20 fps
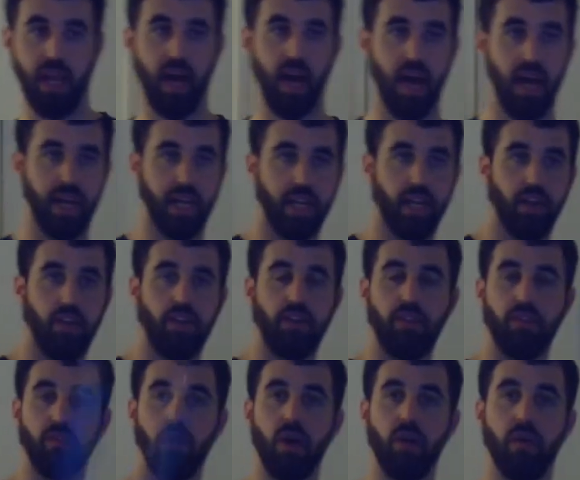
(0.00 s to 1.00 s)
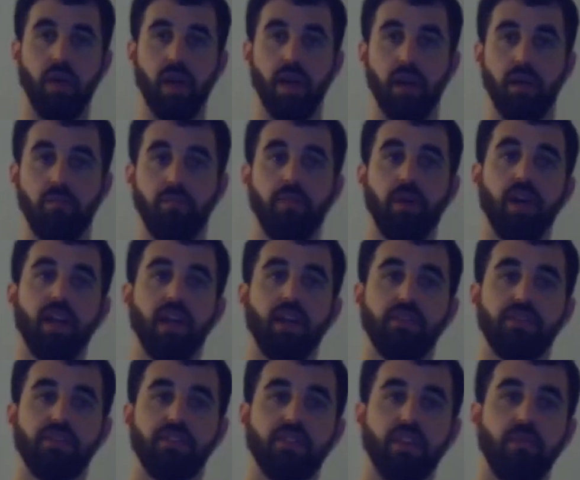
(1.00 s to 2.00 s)
I can throw it, but if
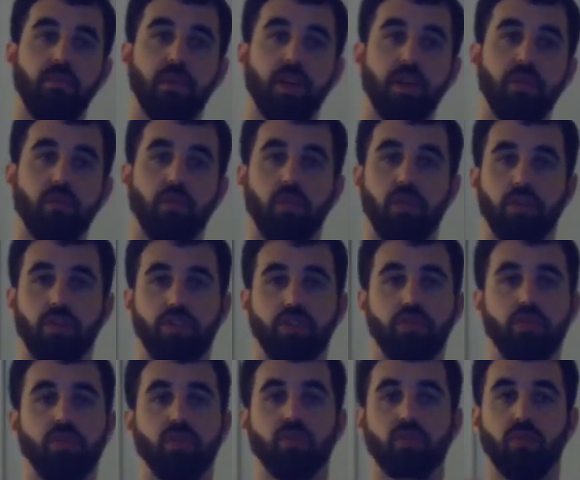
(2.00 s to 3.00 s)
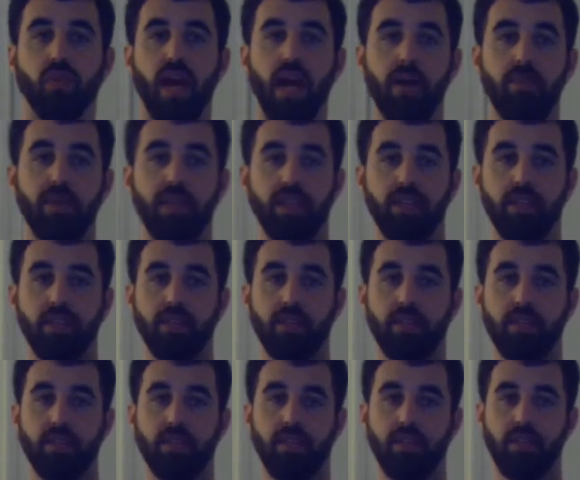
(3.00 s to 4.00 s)
somebody were to grab it,
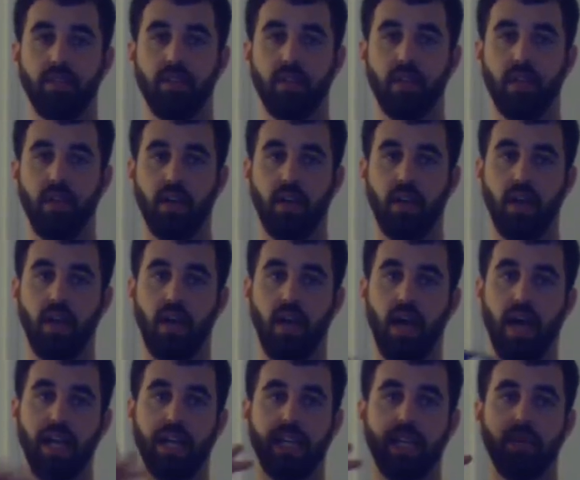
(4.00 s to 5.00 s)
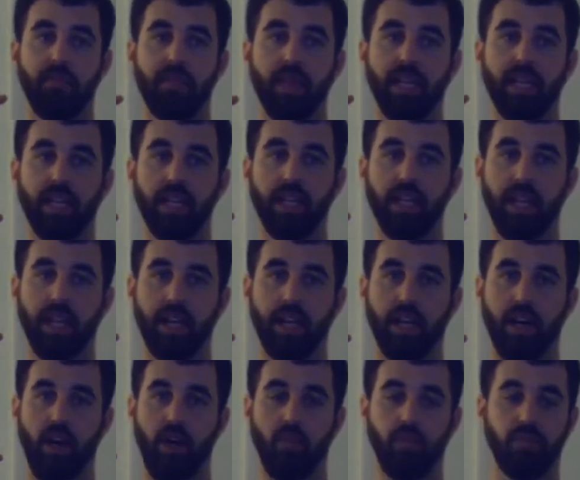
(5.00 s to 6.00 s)
I can immediately let
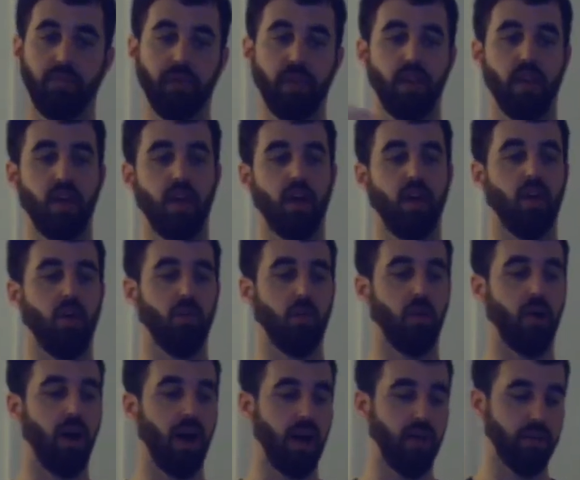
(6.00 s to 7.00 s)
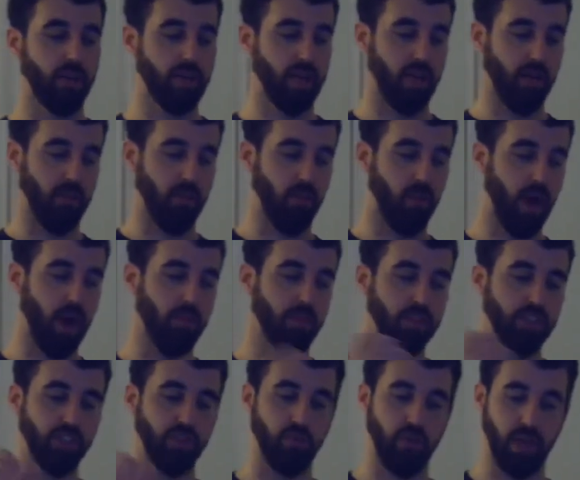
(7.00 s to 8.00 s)
go. Well, how come? Why
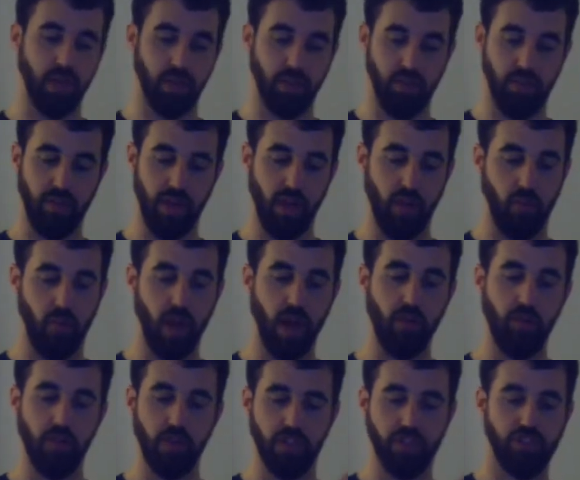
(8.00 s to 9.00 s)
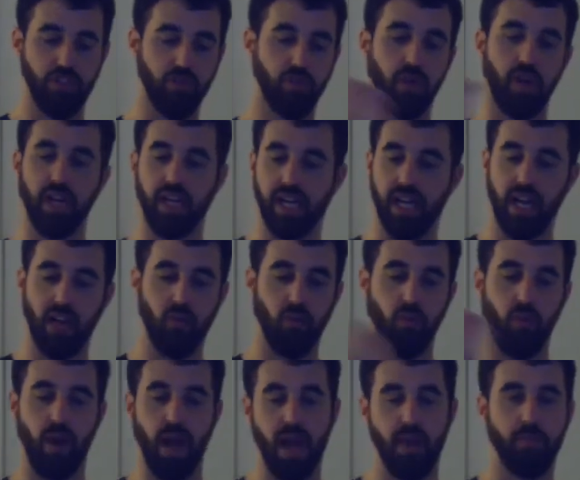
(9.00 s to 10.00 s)
would you want to do that? Why wouldn't you want to kind of
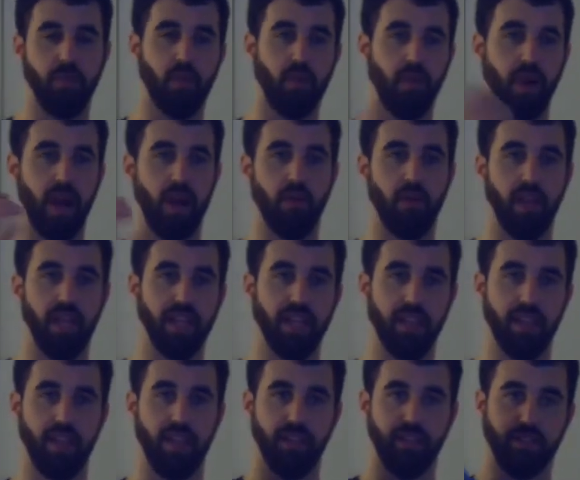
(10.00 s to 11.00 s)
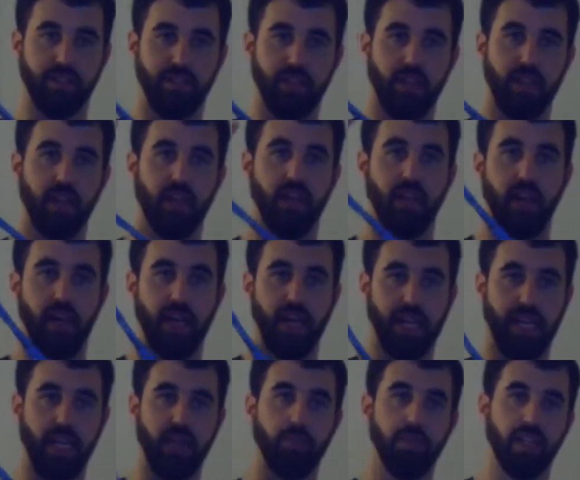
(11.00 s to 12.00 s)
wrap it around like this and
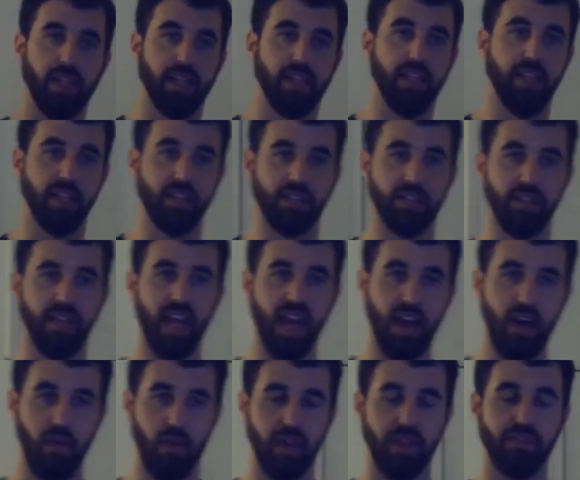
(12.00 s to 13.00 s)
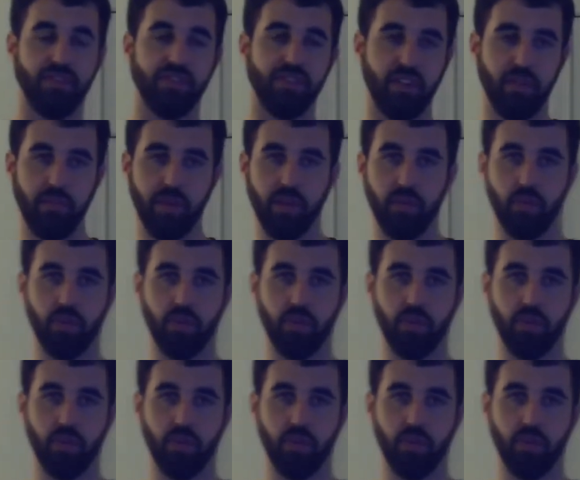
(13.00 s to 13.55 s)
keep it like this? Now, if somebody were